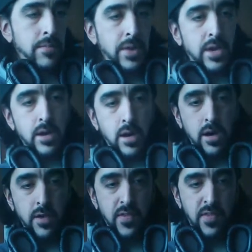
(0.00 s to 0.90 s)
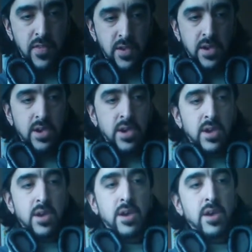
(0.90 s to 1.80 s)
because
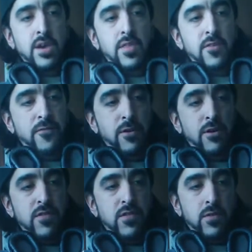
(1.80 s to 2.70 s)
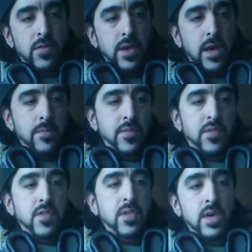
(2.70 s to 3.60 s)
the first two
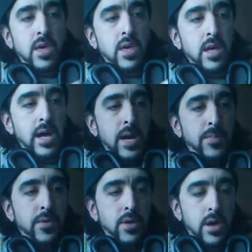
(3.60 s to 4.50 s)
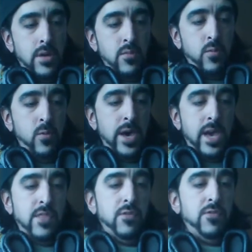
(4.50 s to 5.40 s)
attempts, I put it on
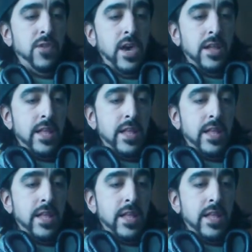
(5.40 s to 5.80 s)
way too thick.